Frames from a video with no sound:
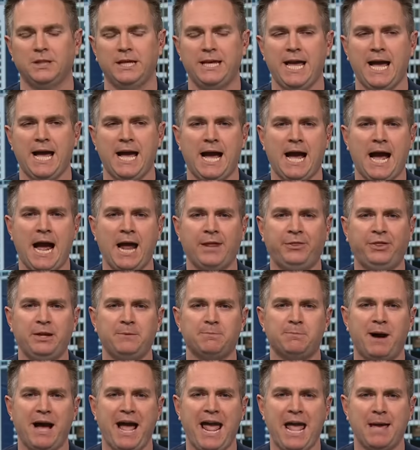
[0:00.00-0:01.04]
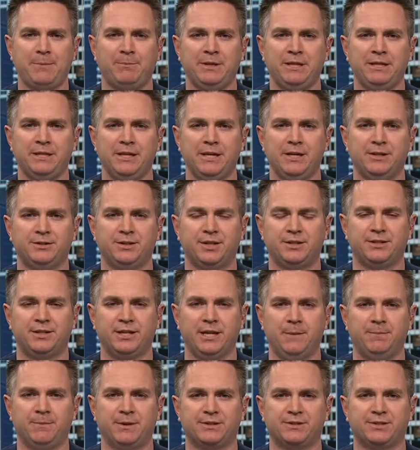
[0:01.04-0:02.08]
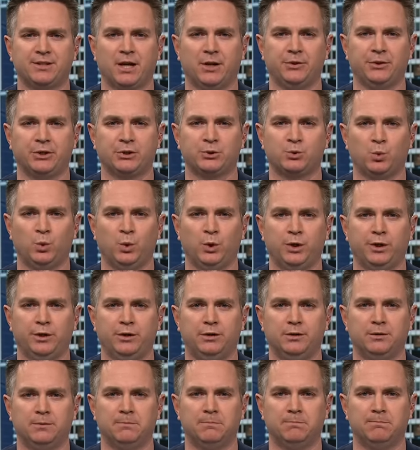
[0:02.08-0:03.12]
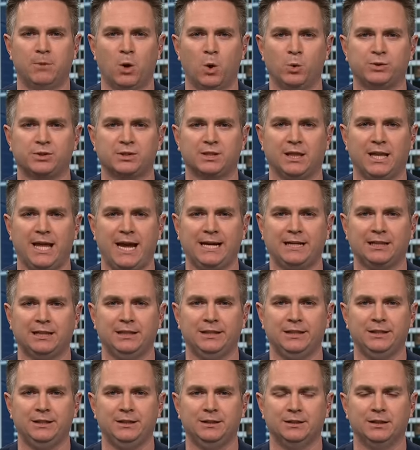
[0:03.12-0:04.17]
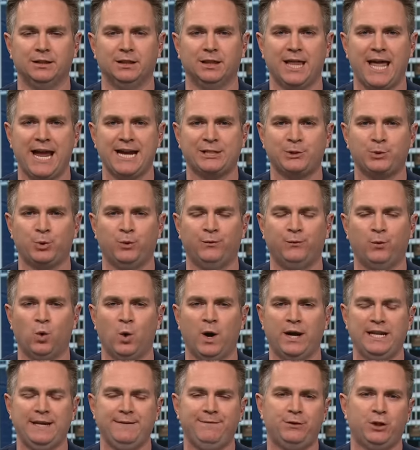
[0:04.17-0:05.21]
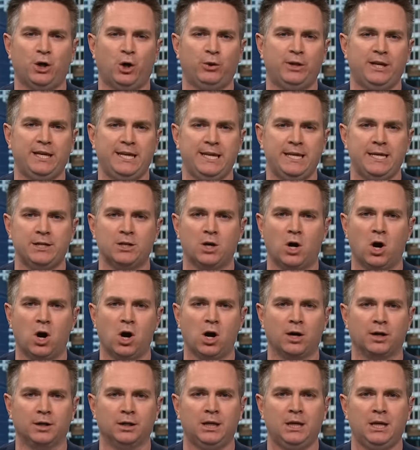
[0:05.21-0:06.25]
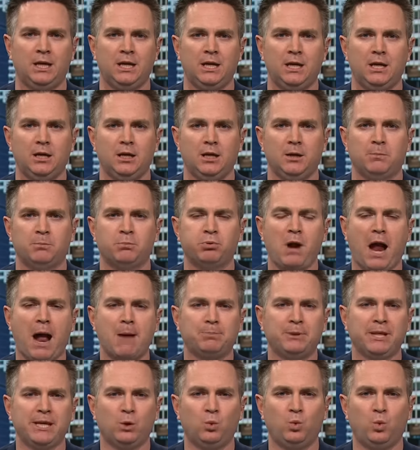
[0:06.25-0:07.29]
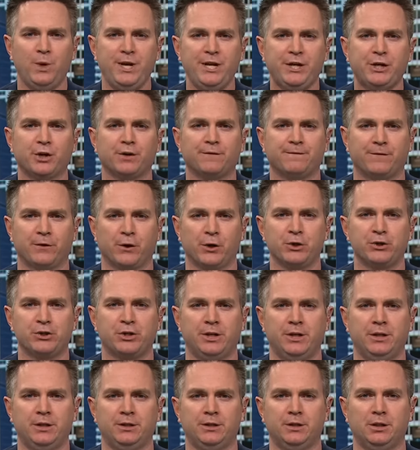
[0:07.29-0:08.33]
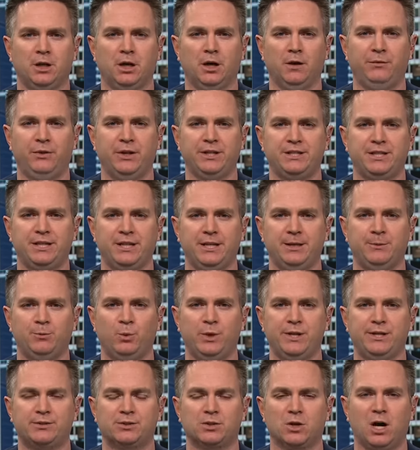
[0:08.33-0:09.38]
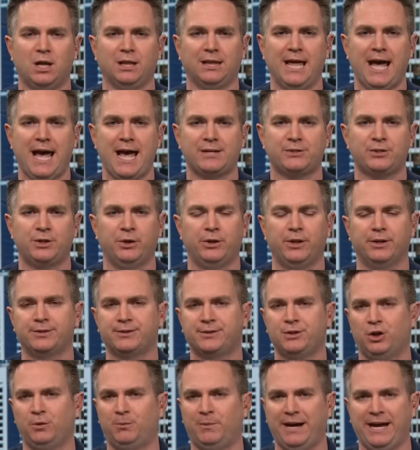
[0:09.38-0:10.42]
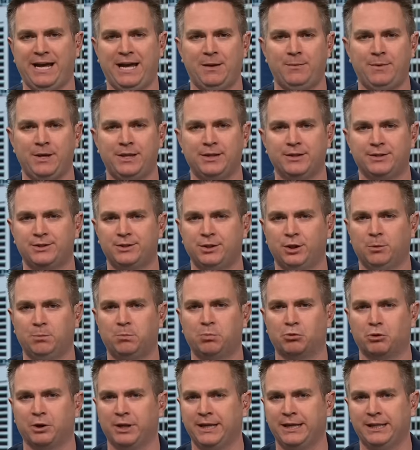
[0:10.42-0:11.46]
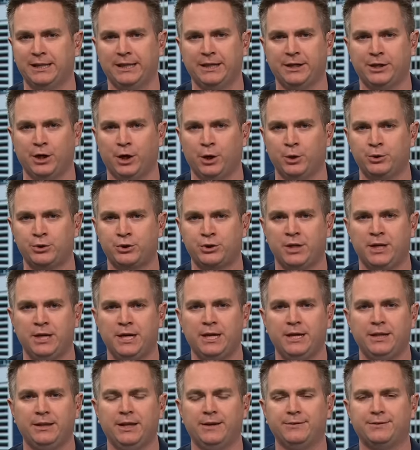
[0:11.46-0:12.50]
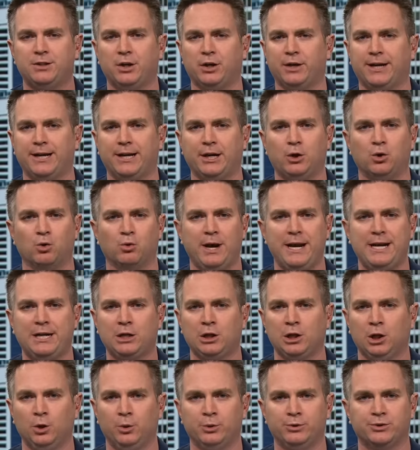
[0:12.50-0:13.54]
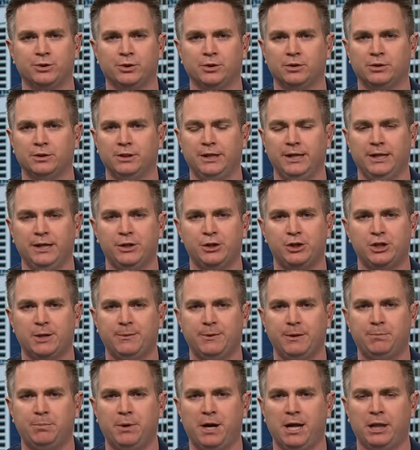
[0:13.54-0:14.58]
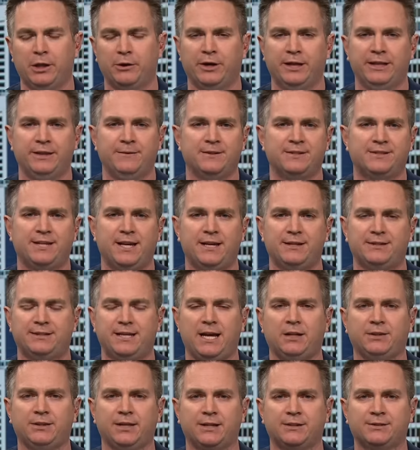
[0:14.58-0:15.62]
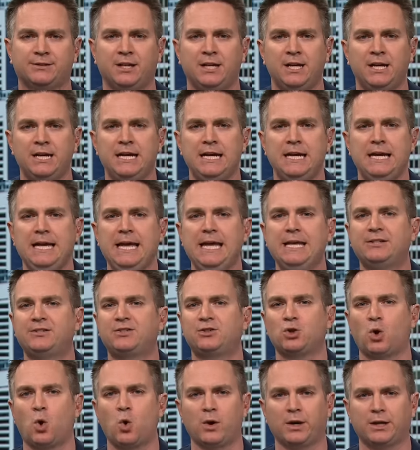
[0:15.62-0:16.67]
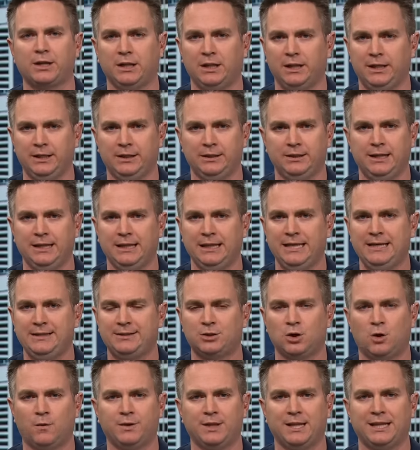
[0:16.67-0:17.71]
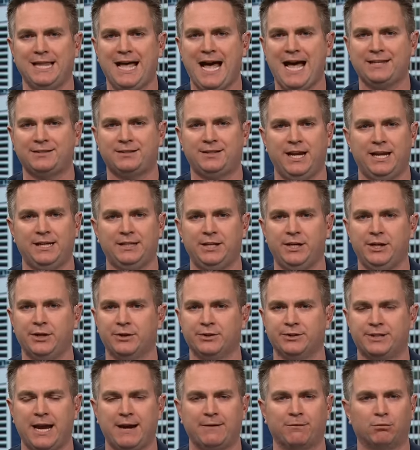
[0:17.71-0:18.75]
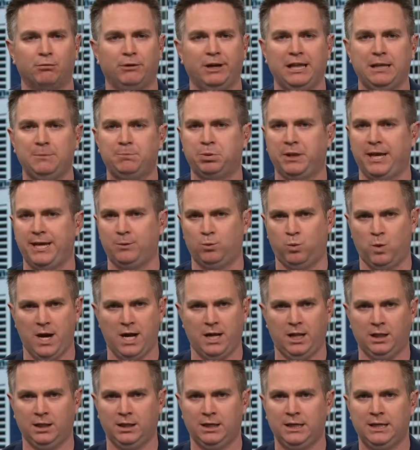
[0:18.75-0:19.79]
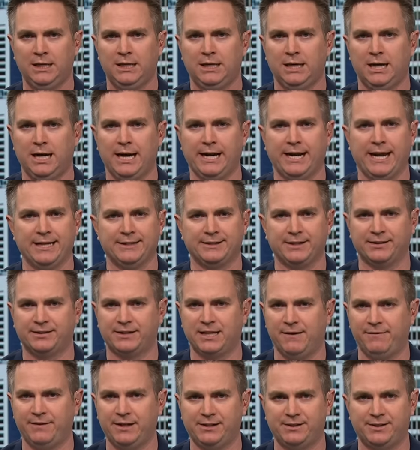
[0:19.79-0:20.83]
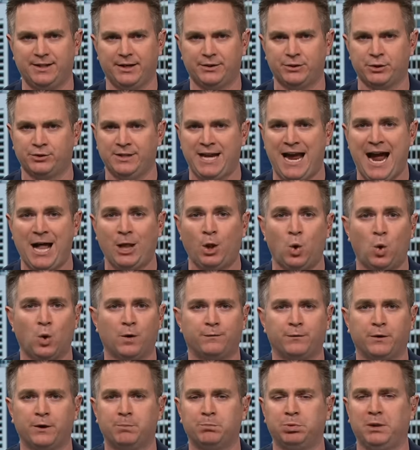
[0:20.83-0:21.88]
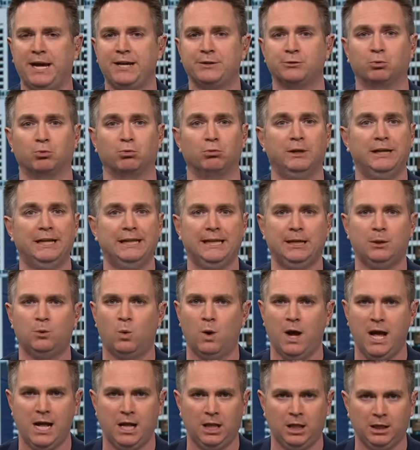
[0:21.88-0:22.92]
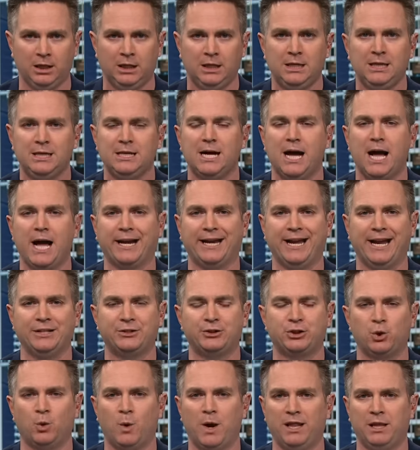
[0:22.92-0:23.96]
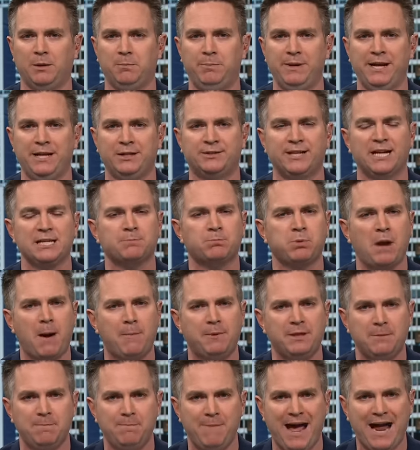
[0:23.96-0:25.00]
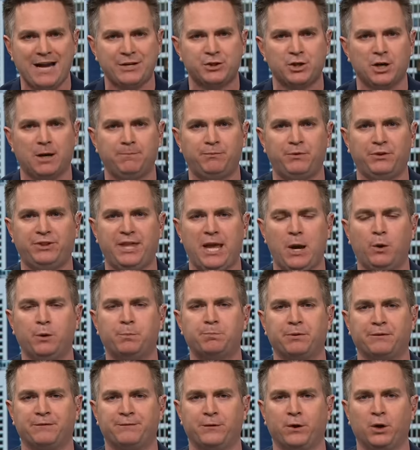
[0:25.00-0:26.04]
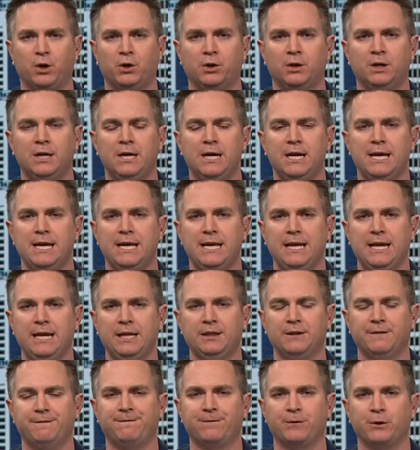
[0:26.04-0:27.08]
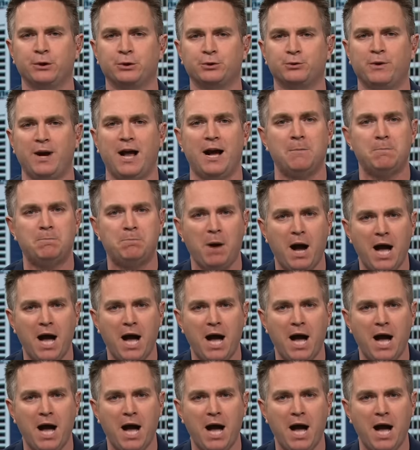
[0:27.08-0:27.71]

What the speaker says: Yeah, I think Miami is the team the Celtics would most likely like to avoid, even though the Heat are probably a weaker version of the team we saw last year. Yeah. They're still Miami. They're still brilliantly coached. They've still got a great closer in Jimmy Butler. And Celtics, historically, at least over the last 10 years, have really played well against the 76ers. Al Horford plays really well against Joel Embiid. That's probably the matchup that they would prefer in the first round.